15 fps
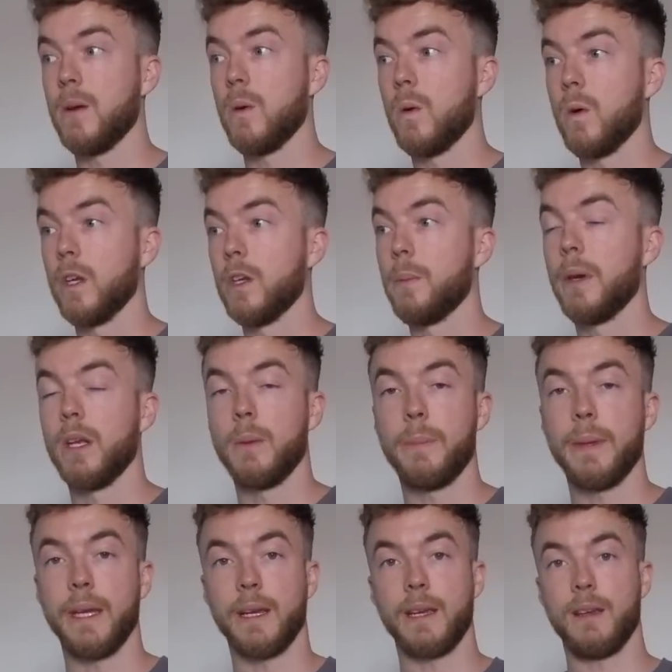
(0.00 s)
or you're putting a
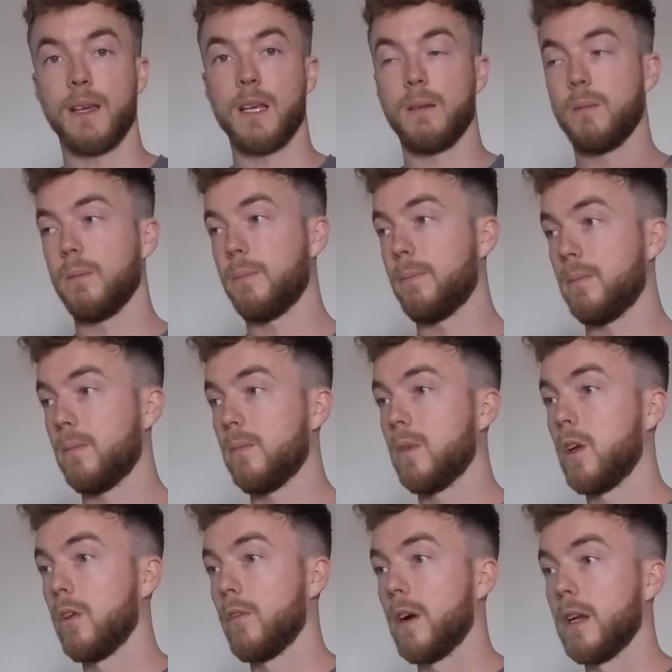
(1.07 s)
big
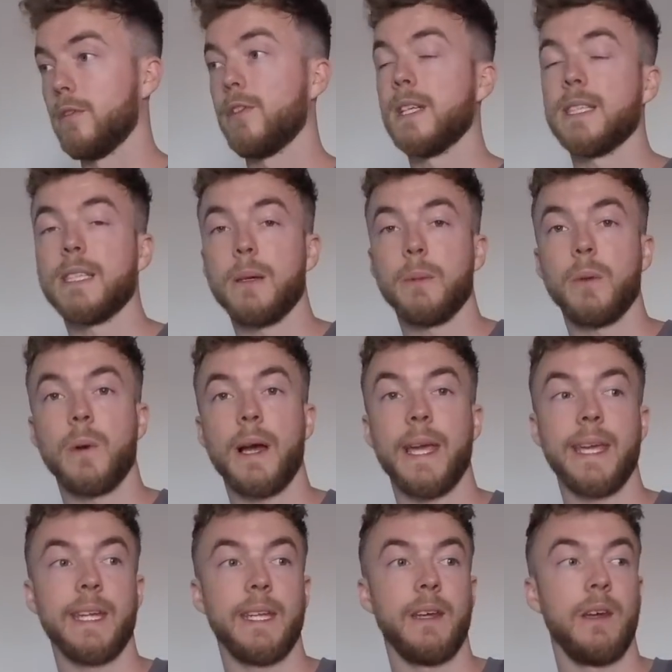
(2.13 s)
long run of
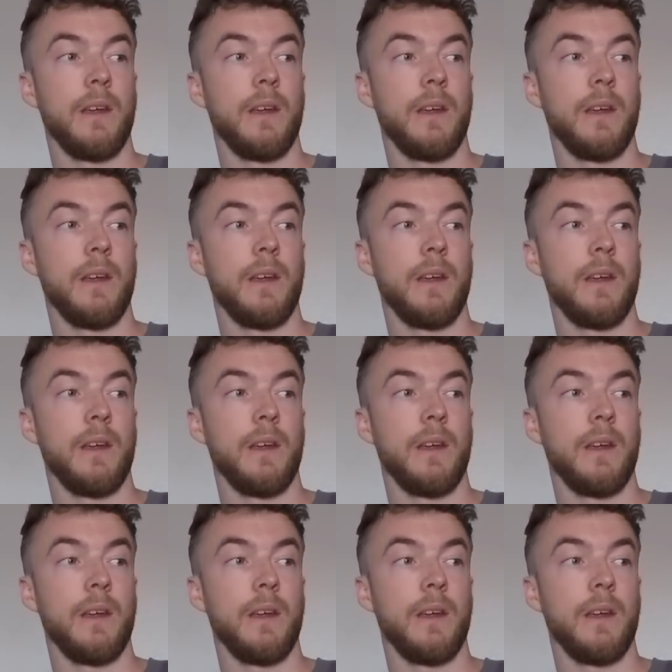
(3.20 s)
SWA in